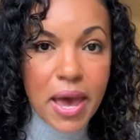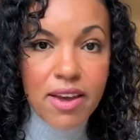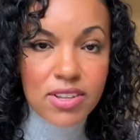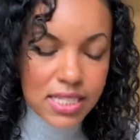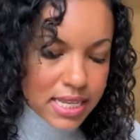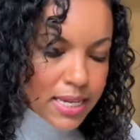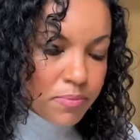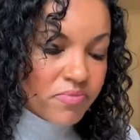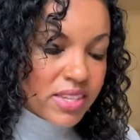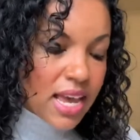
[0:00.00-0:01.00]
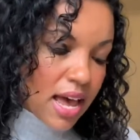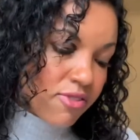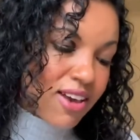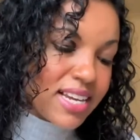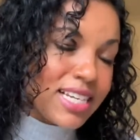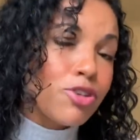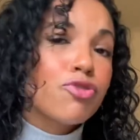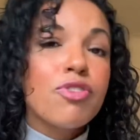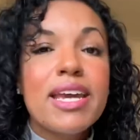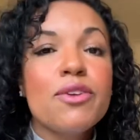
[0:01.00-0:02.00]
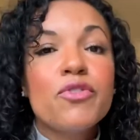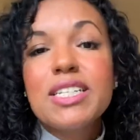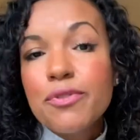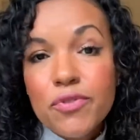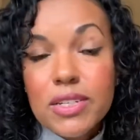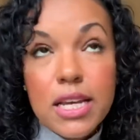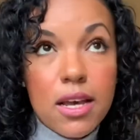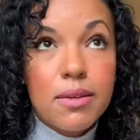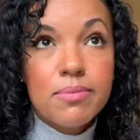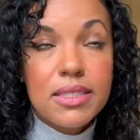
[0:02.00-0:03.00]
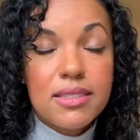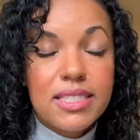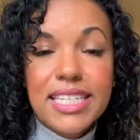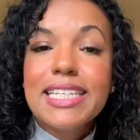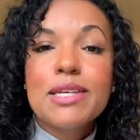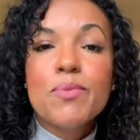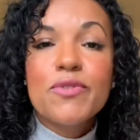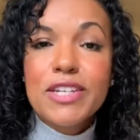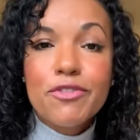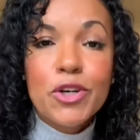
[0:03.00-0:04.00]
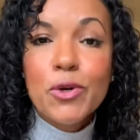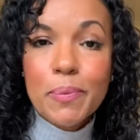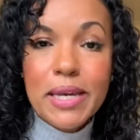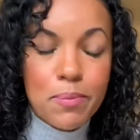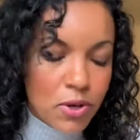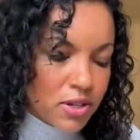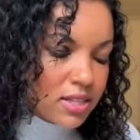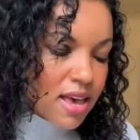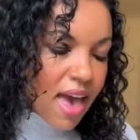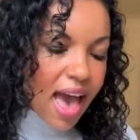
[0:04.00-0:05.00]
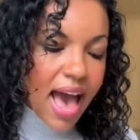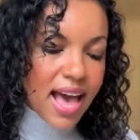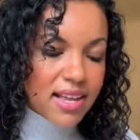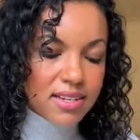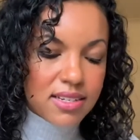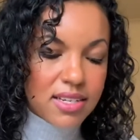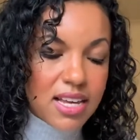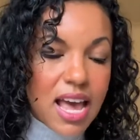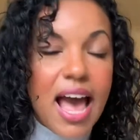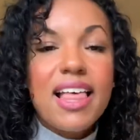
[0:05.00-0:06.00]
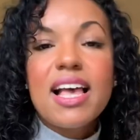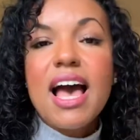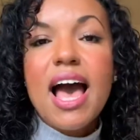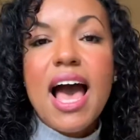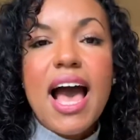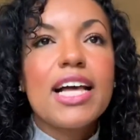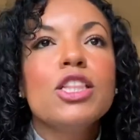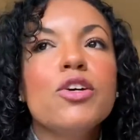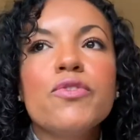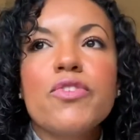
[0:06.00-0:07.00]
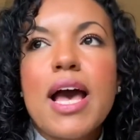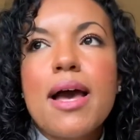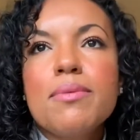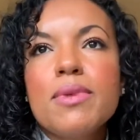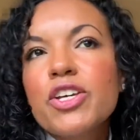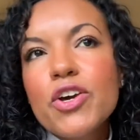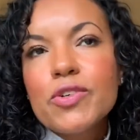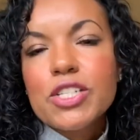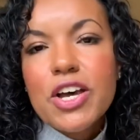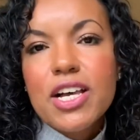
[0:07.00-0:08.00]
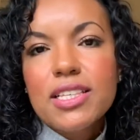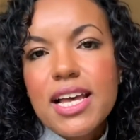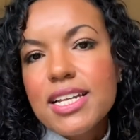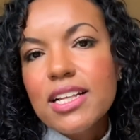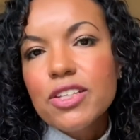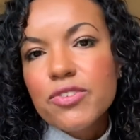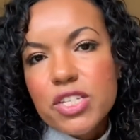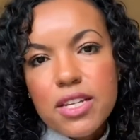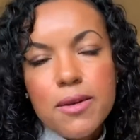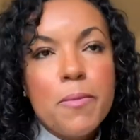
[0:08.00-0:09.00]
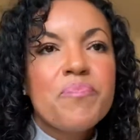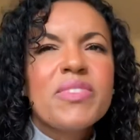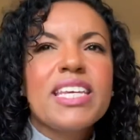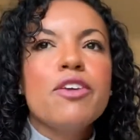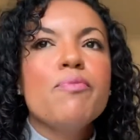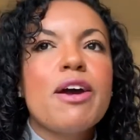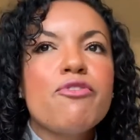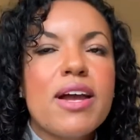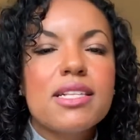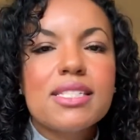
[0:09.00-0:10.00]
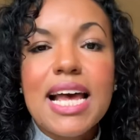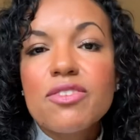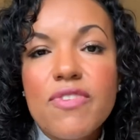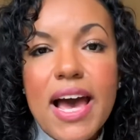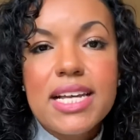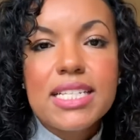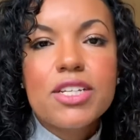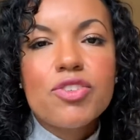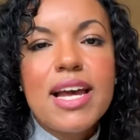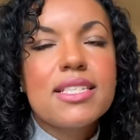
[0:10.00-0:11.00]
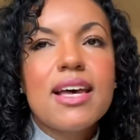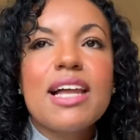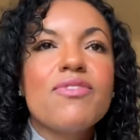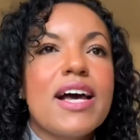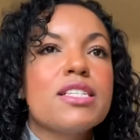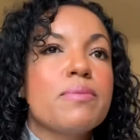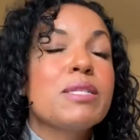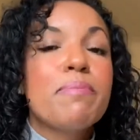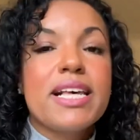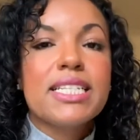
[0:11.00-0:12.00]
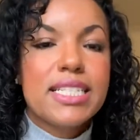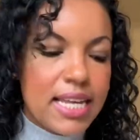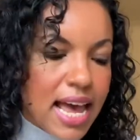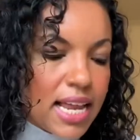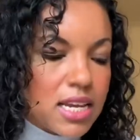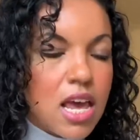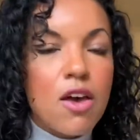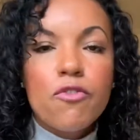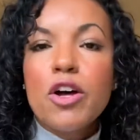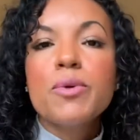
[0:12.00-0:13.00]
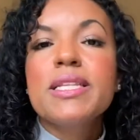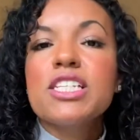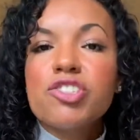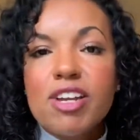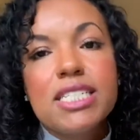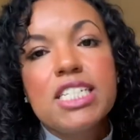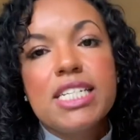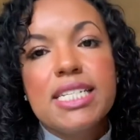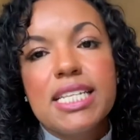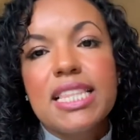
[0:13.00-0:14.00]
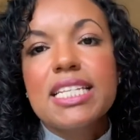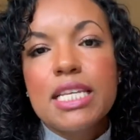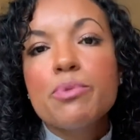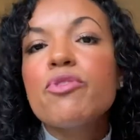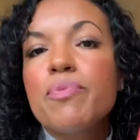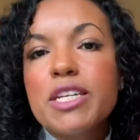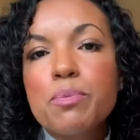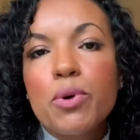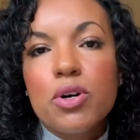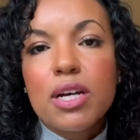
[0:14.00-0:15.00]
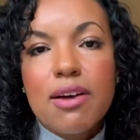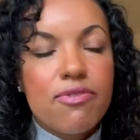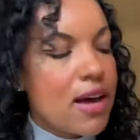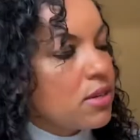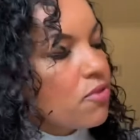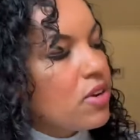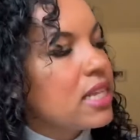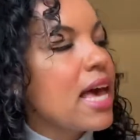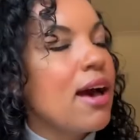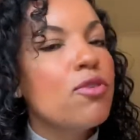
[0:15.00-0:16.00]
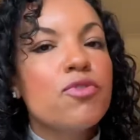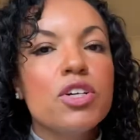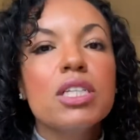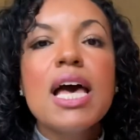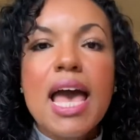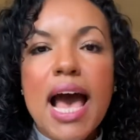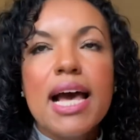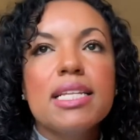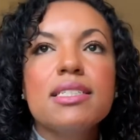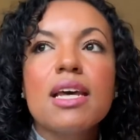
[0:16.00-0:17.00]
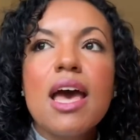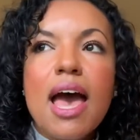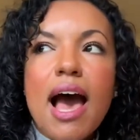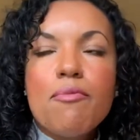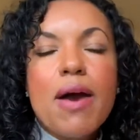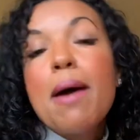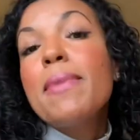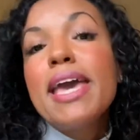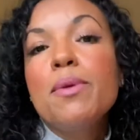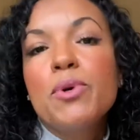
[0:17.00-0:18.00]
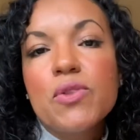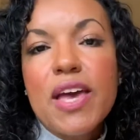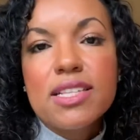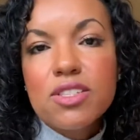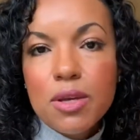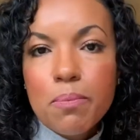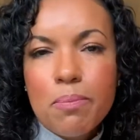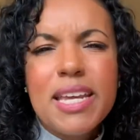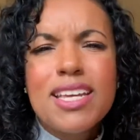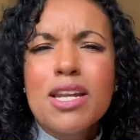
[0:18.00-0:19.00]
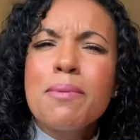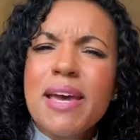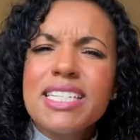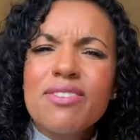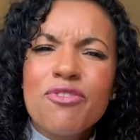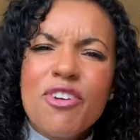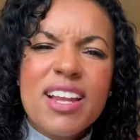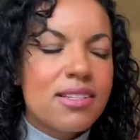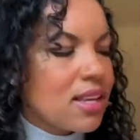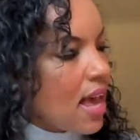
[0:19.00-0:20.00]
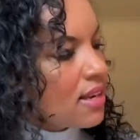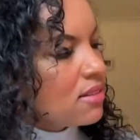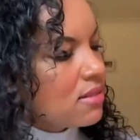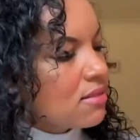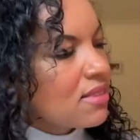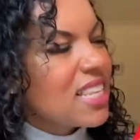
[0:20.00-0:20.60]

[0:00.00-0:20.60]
parenting. I find it great for dealing with difficult people. And I'm a girl's girl and I love to give my friends advice and I try to advise them as best as I can. Following the strategies and the tips from this book, I found it really helpful and I'm able then to be an amazing friend. And